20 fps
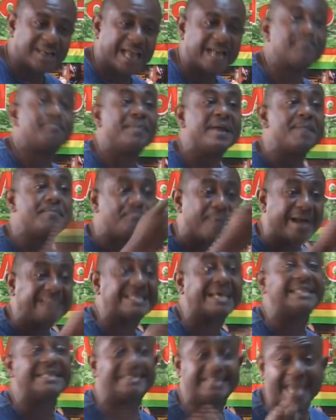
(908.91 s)
land being priced
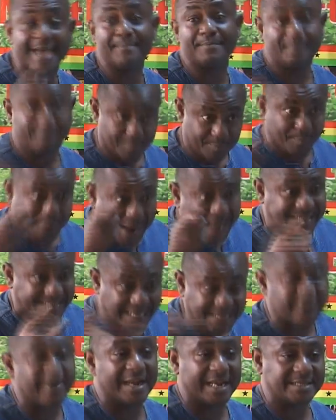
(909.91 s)
at the same price
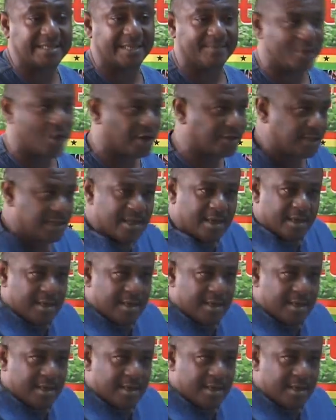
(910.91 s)
as real estate because